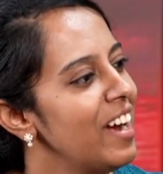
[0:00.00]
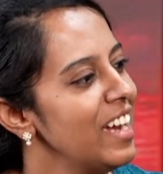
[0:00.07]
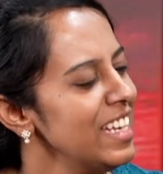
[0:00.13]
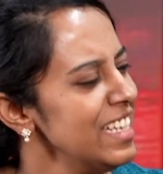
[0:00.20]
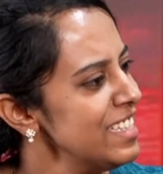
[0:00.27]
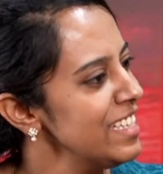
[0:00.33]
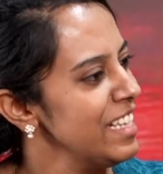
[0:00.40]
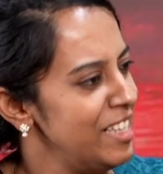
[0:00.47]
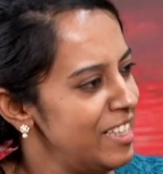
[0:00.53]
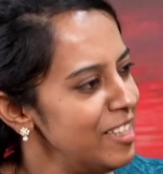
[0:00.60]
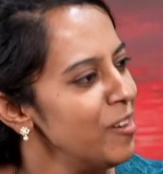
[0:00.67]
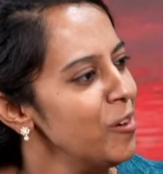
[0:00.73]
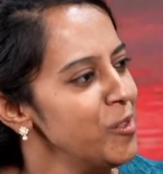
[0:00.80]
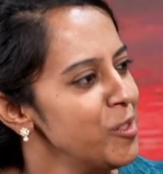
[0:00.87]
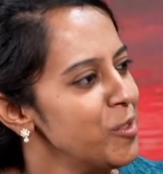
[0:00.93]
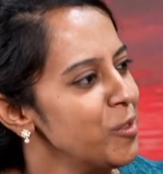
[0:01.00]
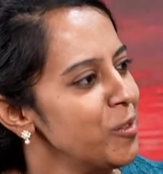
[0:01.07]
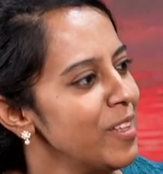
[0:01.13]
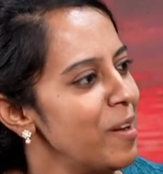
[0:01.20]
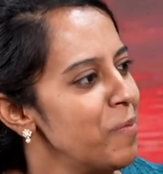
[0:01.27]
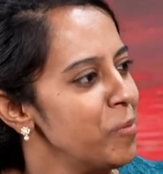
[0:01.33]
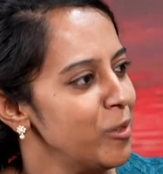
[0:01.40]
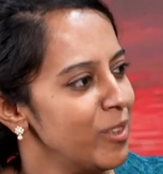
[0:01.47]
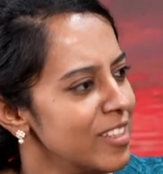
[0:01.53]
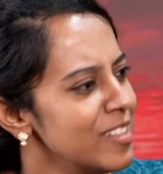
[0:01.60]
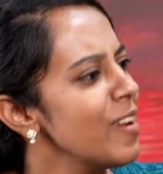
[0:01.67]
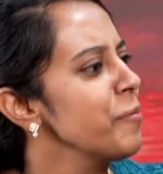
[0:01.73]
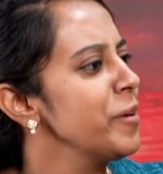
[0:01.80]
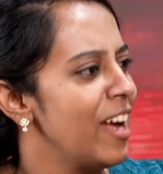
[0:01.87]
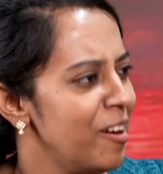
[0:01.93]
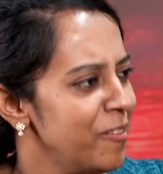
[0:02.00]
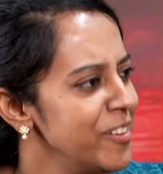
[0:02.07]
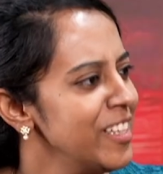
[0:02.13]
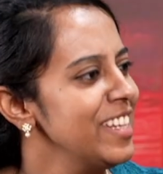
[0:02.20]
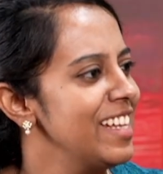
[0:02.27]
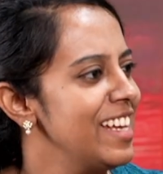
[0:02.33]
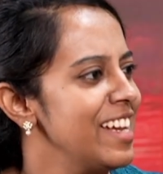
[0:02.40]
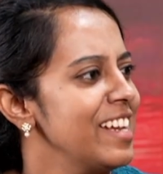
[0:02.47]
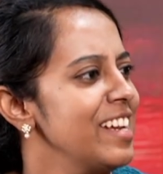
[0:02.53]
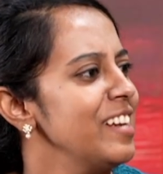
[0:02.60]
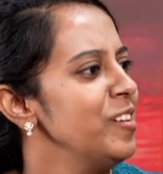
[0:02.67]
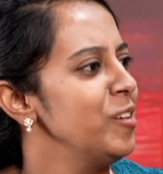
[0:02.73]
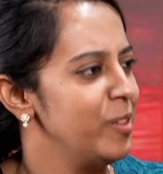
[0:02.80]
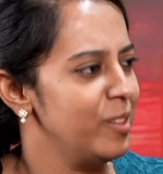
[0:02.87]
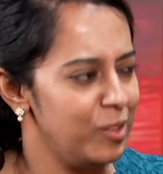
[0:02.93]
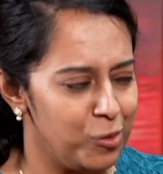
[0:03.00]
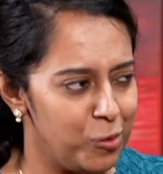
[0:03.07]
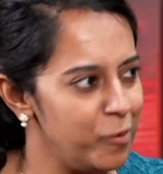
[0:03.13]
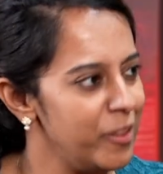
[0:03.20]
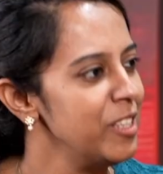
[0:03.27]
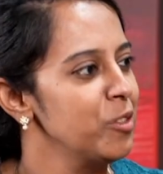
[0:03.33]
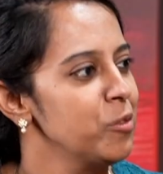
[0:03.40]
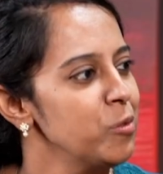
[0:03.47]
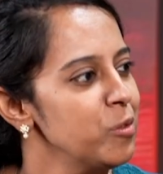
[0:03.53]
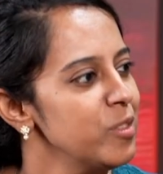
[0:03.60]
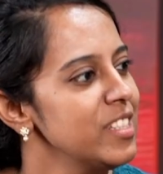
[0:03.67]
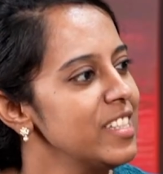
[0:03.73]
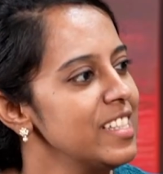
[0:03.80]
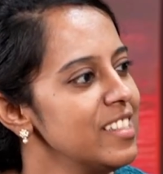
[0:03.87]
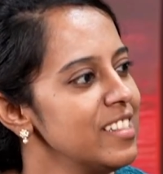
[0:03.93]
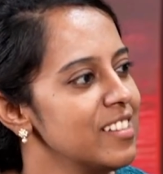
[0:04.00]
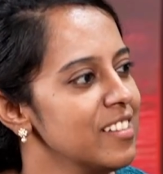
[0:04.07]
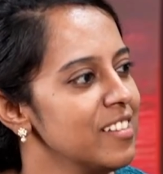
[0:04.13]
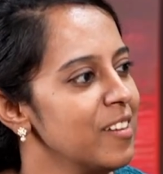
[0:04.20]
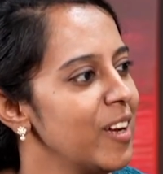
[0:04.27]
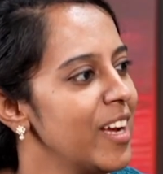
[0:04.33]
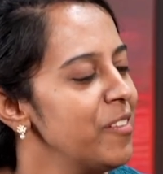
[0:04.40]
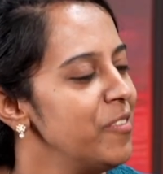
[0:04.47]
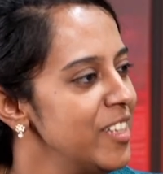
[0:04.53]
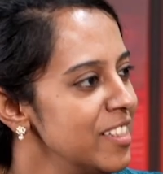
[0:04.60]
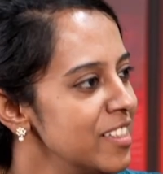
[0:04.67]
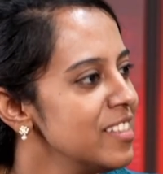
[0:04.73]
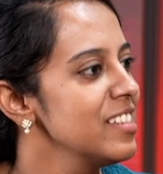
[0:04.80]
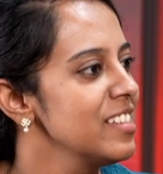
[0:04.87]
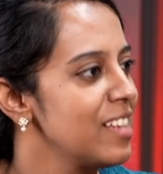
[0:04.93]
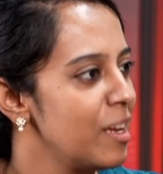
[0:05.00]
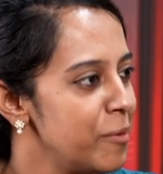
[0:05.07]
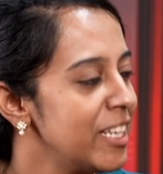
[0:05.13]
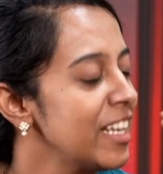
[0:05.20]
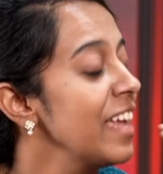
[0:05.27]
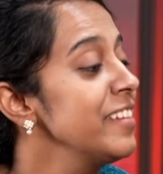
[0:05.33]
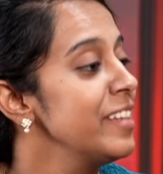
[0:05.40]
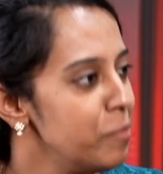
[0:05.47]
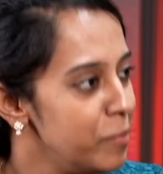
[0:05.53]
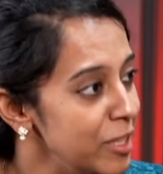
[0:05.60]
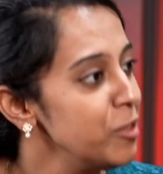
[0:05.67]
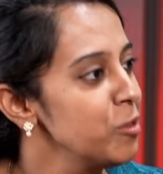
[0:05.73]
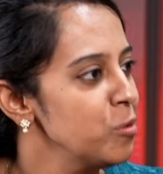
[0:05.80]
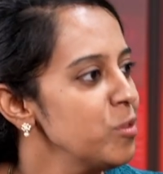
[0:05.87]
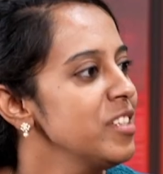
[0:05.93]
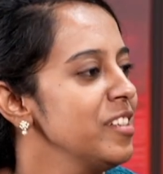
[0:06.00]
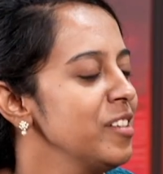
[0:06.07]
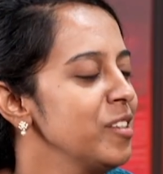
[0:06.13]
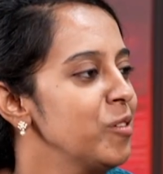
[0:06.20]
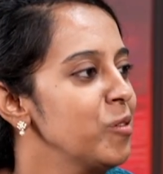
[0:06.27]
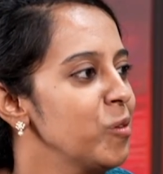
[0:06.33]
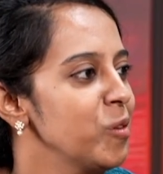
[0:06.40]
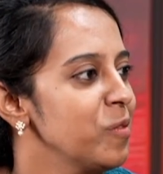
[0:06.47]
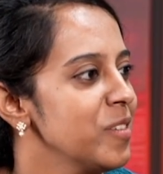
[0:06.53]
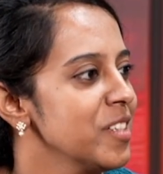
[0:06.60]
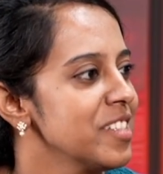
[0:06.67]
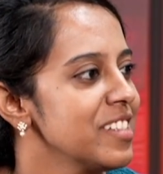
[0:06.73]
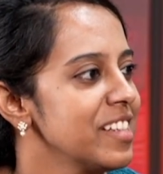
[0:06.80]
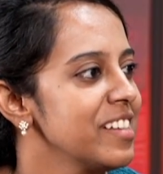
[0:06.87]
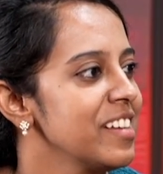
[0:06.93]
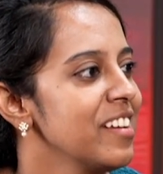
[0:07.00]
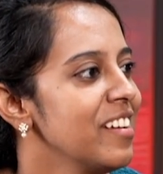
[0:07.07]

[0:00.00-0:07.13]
Is India also that progressive? I mean, are we there yet? Do we use these evidences? I mean, can they be used in court firstly?